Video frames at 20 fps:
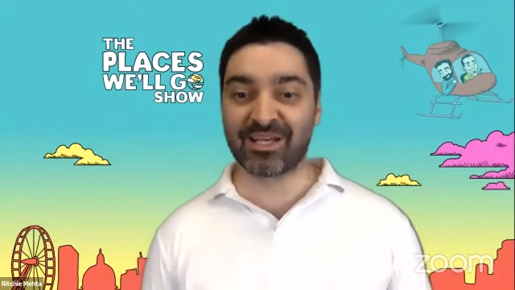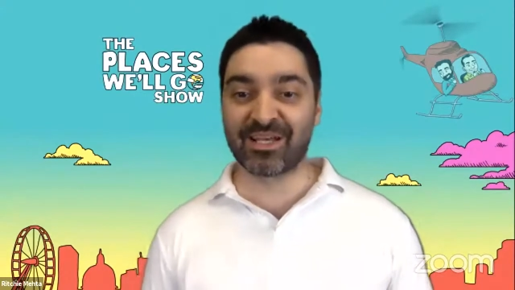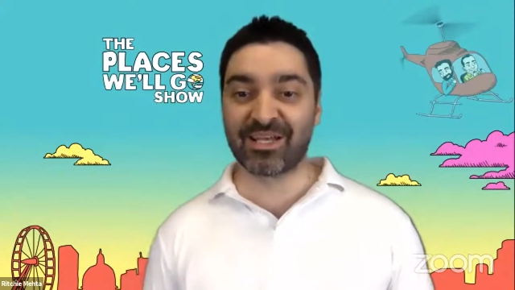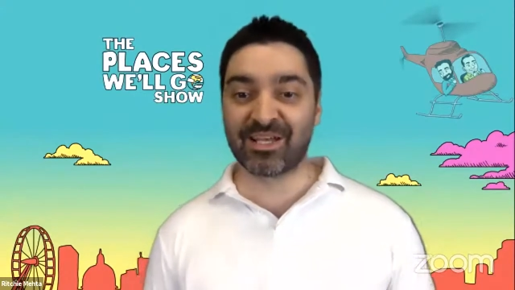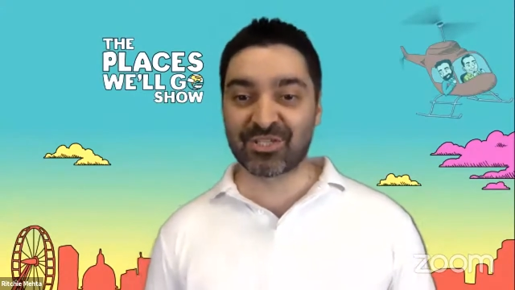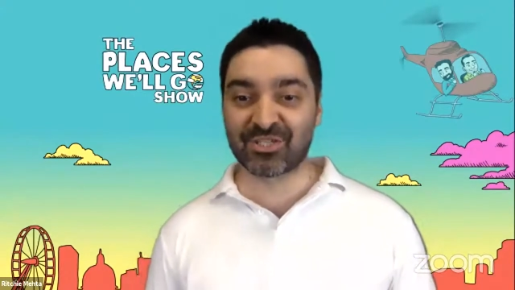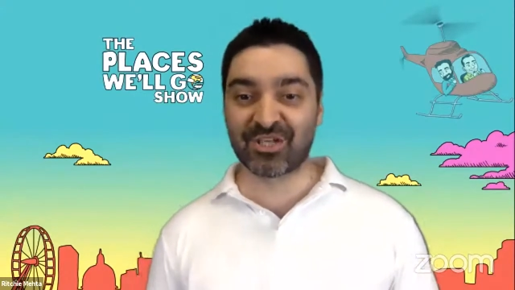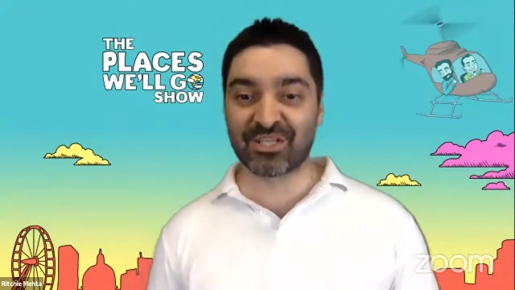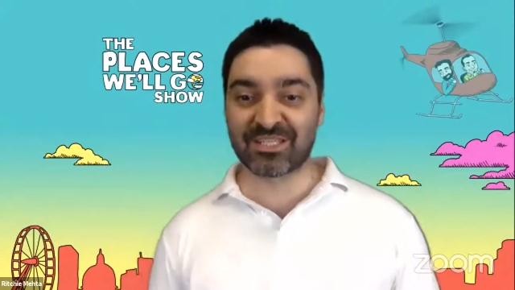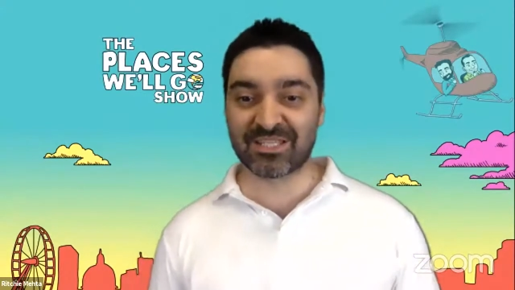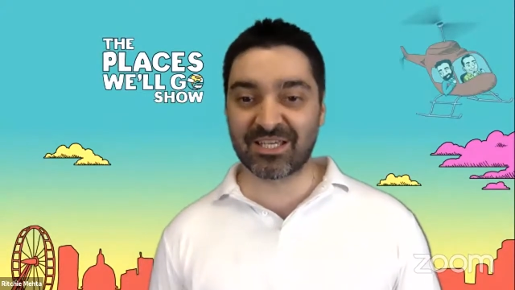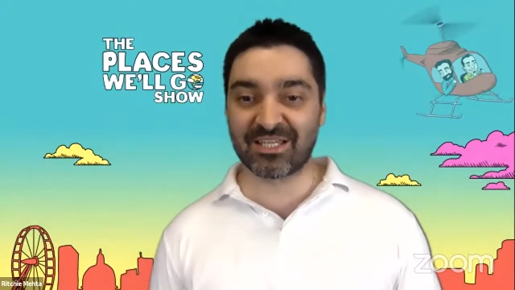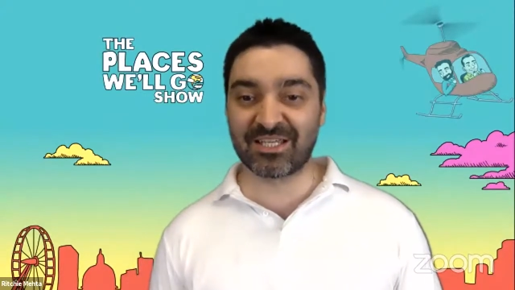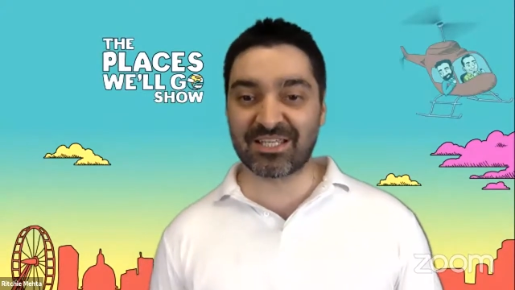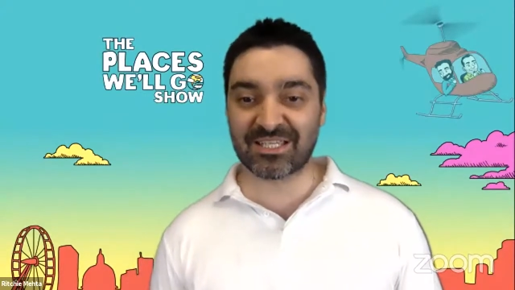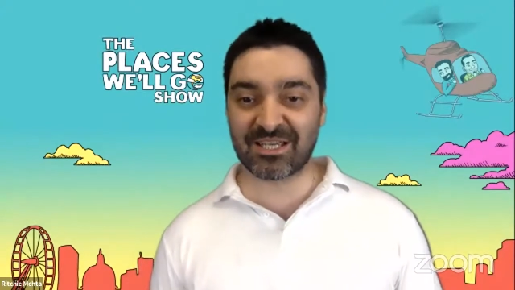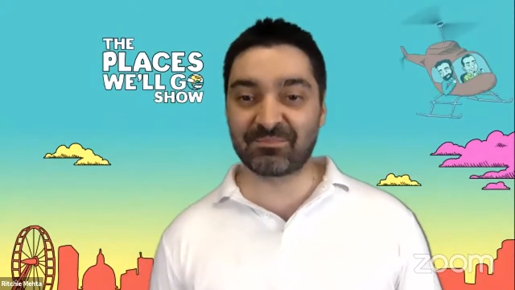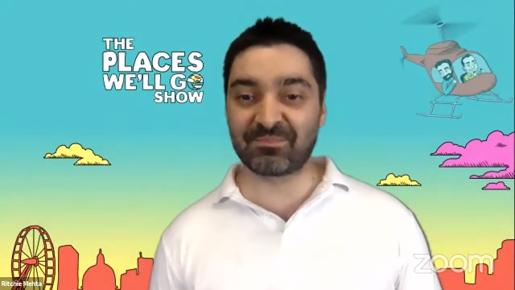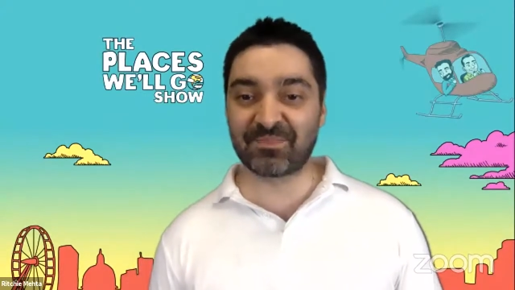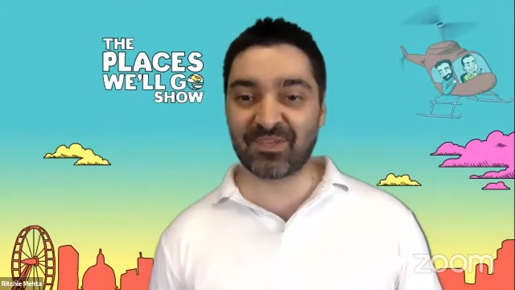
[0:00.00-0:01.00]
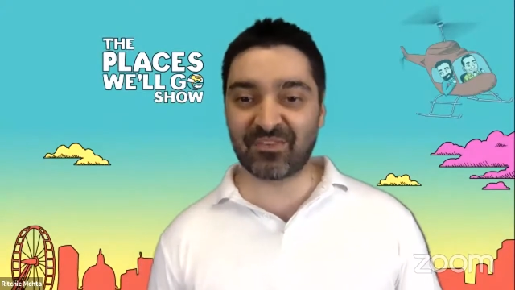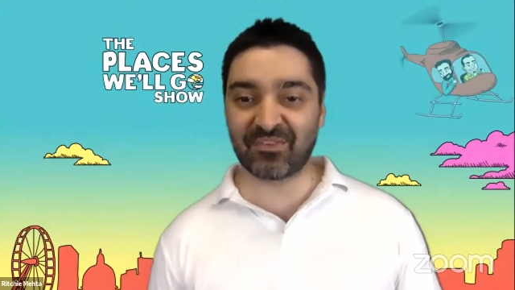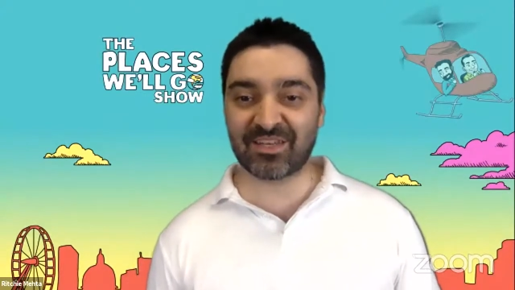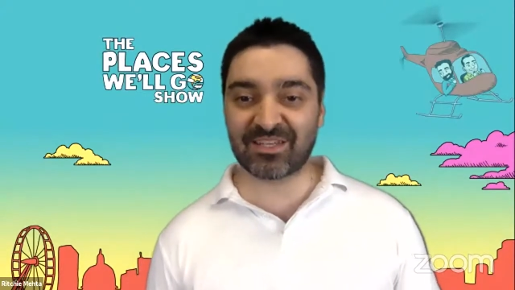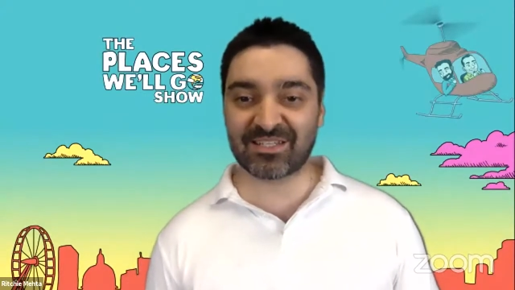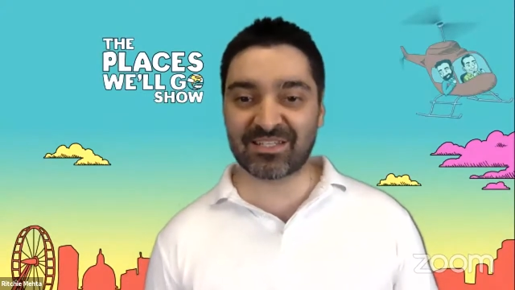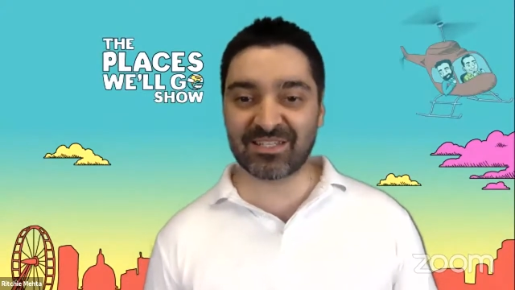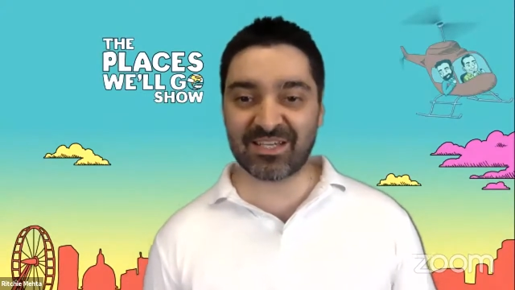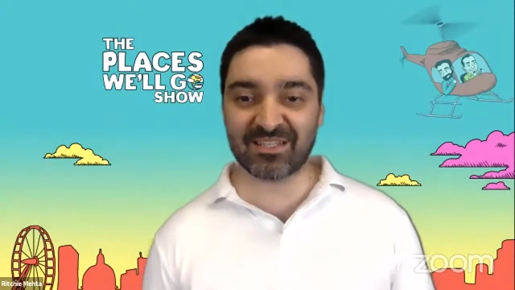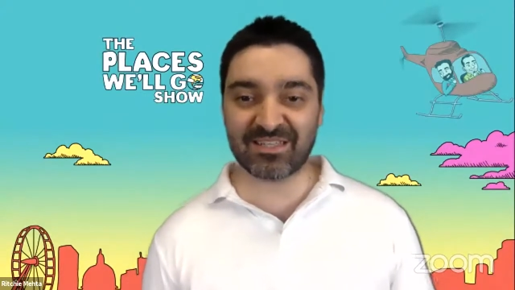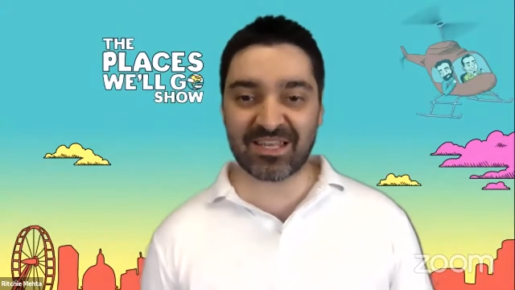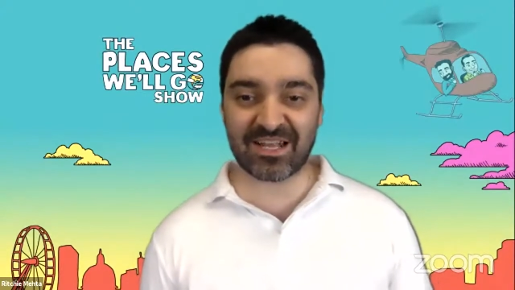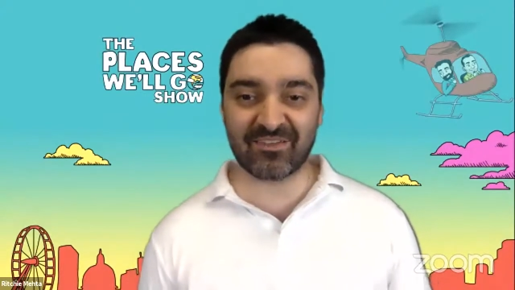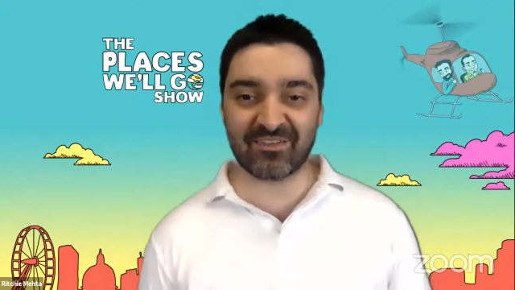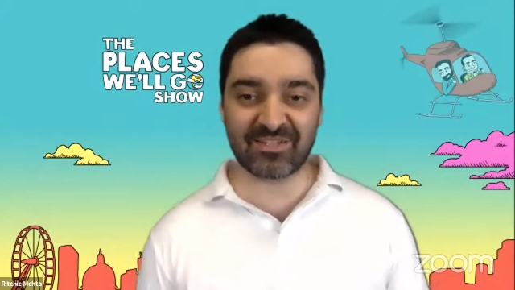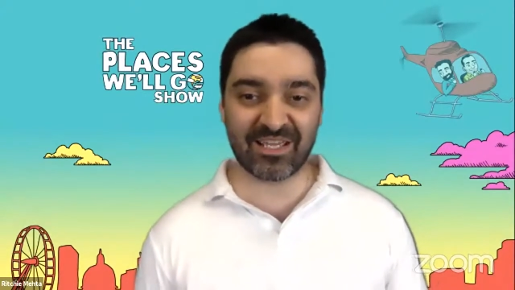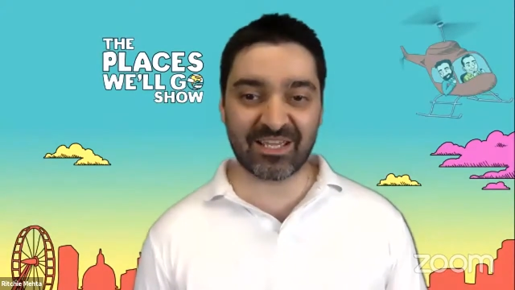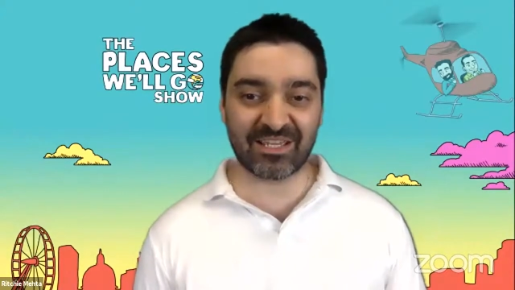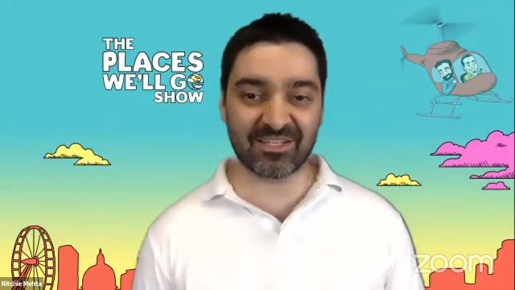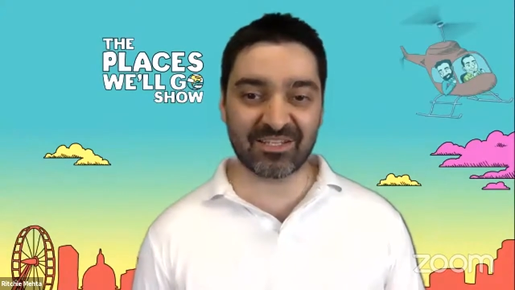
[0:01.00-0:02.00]
So it's certainly something that I've
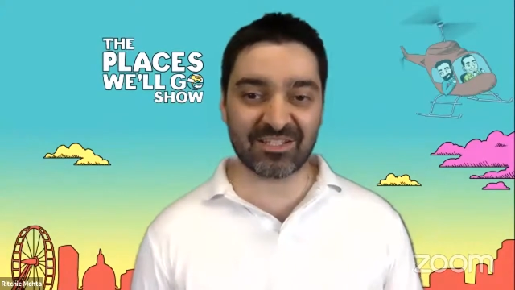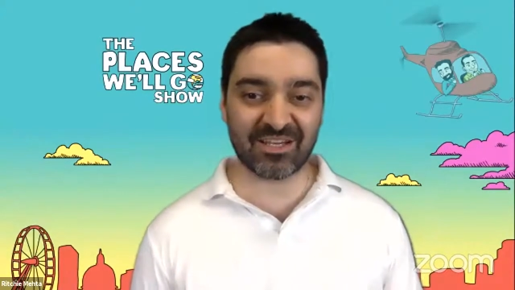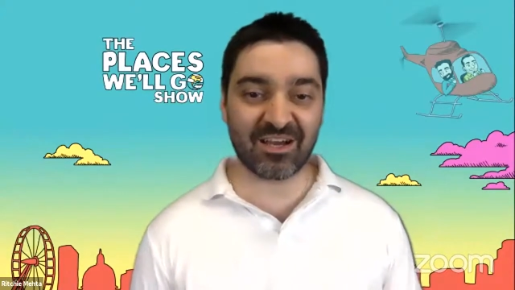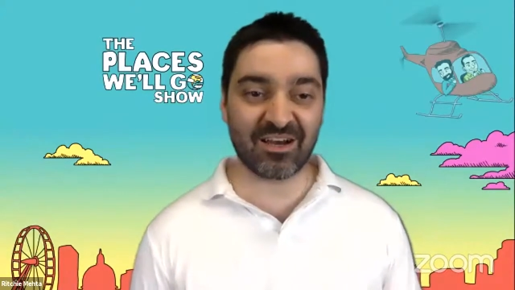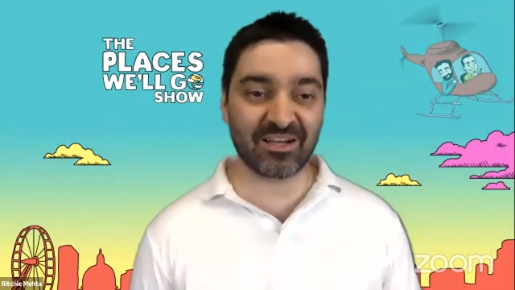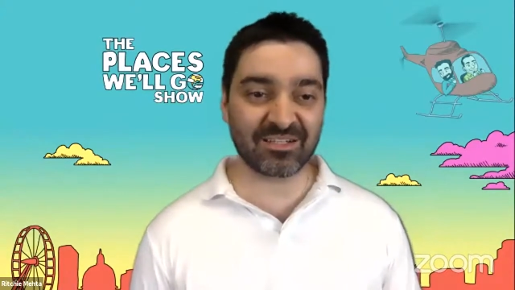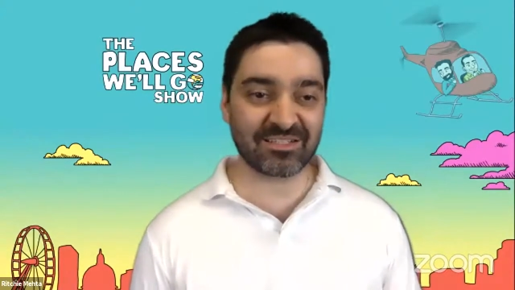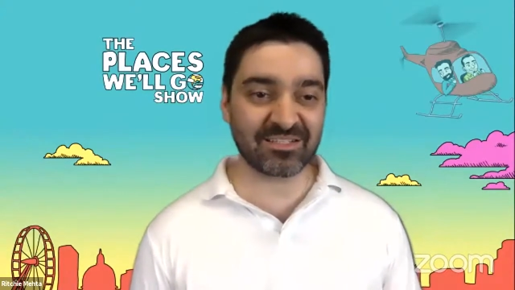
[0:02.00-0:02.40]
taken to heart,